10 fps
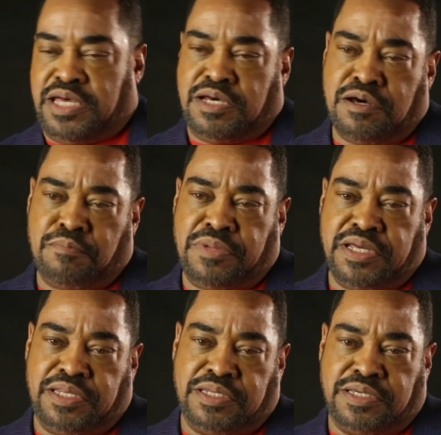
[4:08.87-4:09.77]
a
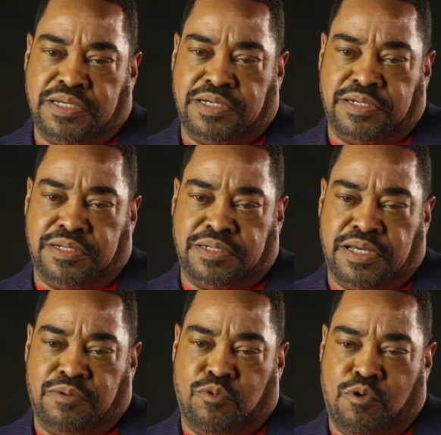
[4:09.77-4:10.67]
humbling
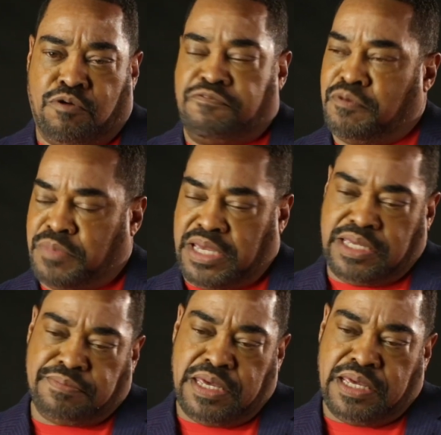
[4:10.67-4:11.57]
award for me.